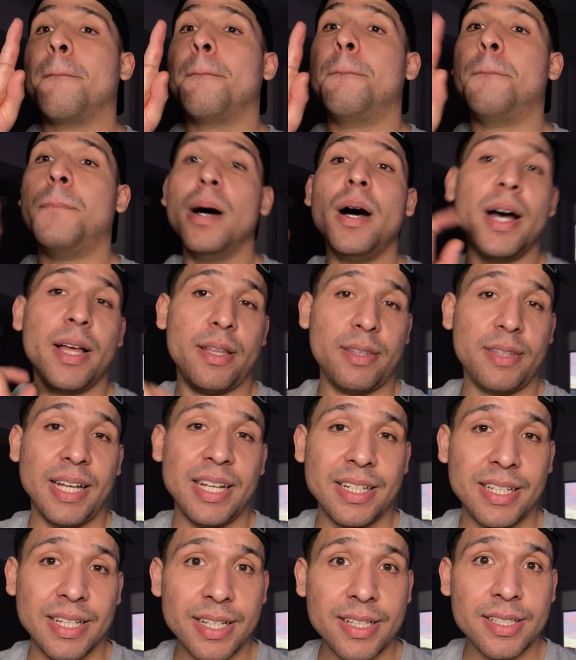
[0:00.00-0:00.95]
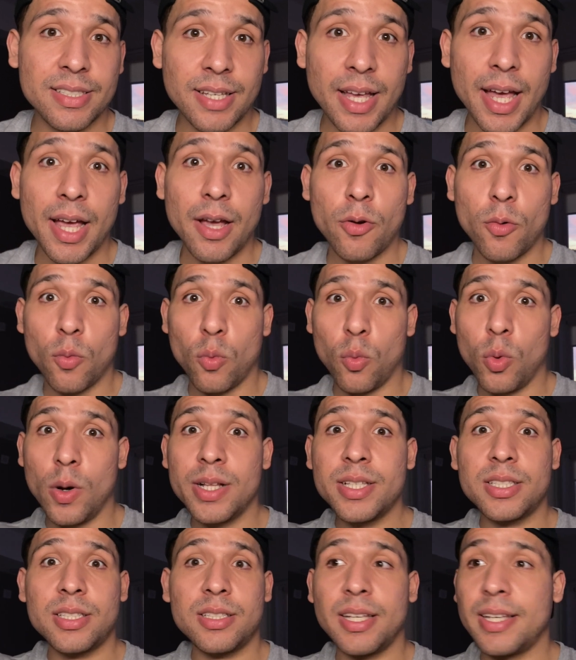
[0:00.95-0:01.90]
But they did say
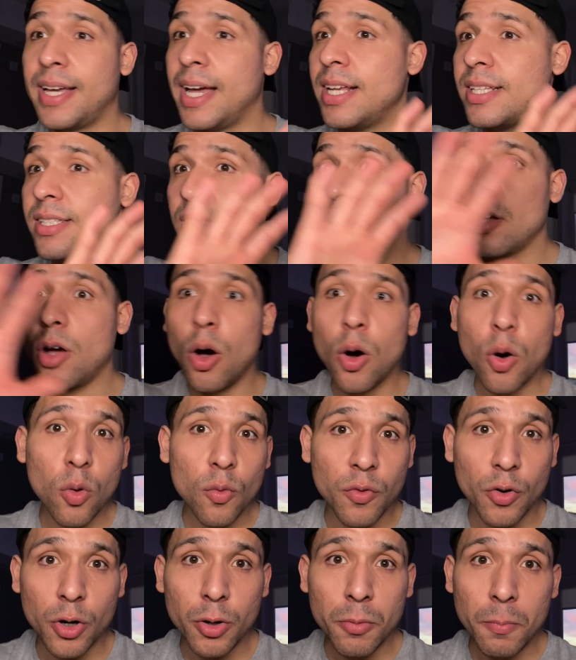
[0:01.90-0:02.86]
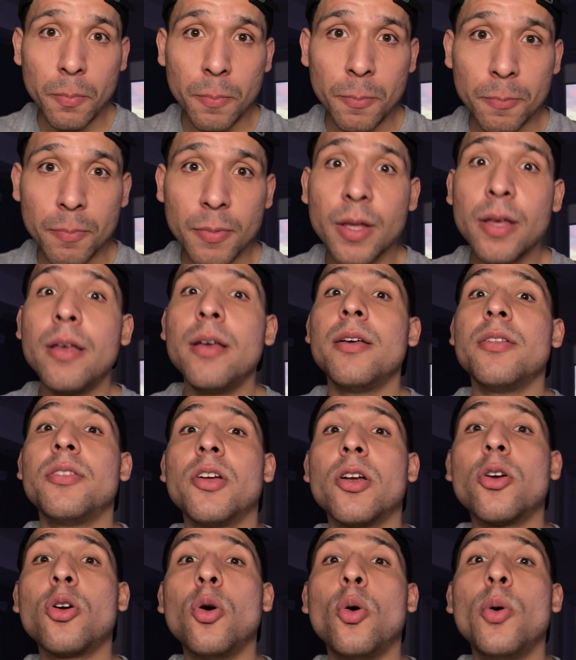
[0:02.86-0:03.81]
once the case is over,
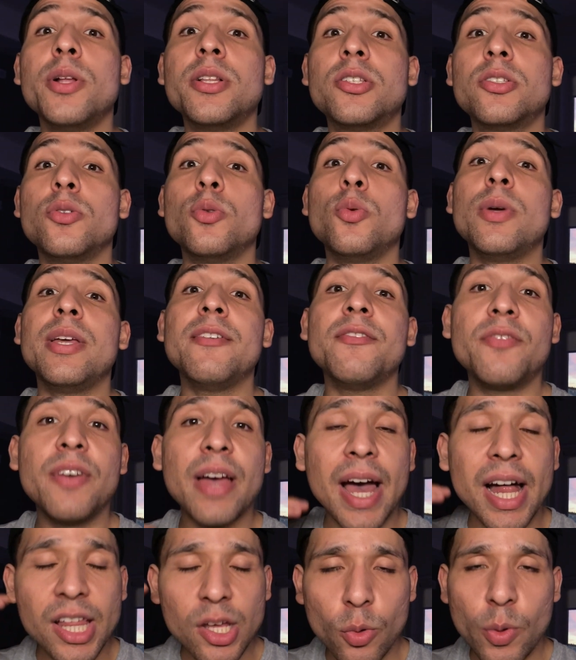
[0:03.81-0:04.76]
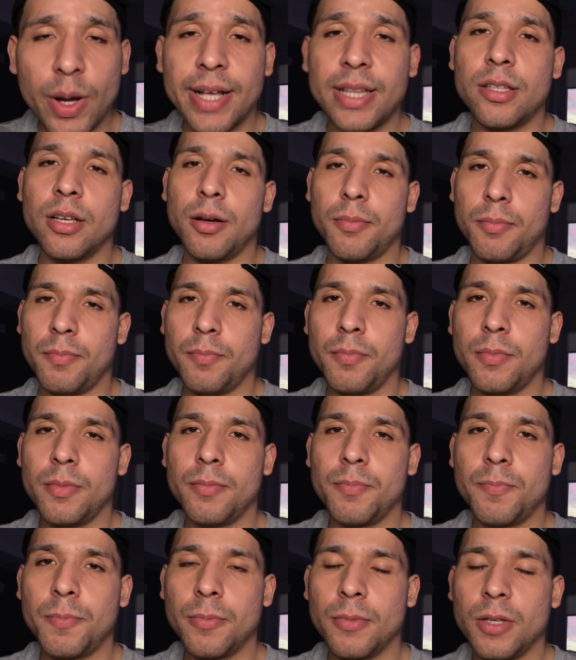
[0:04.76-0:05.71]
they're going to evaluate them.
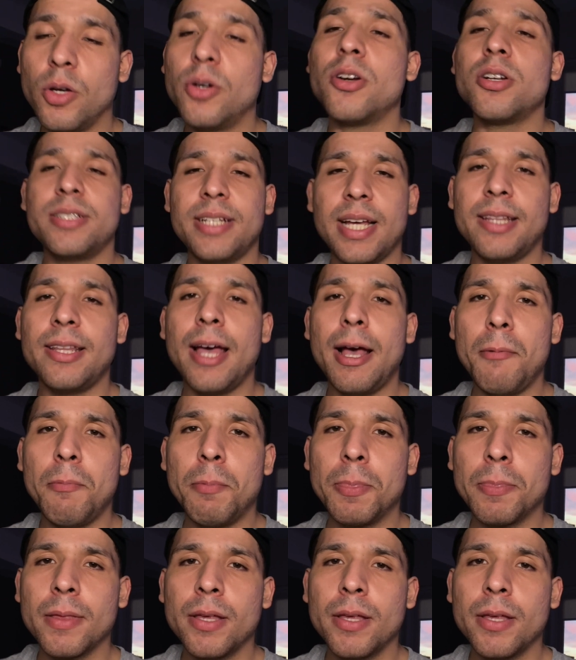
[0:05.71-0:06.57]
You understand that?